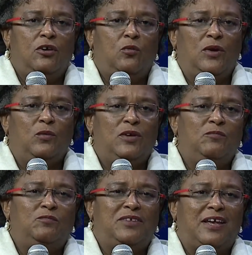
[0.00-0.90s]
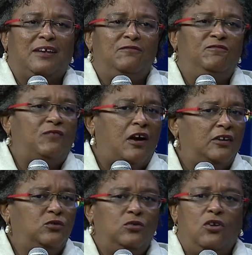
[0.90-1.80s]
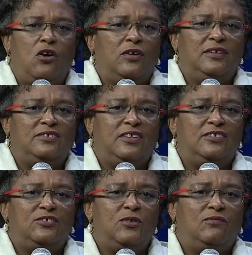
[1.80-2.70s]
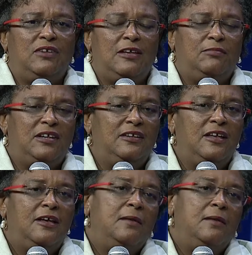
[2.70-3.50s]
We've taken far too long on this issue of labeling,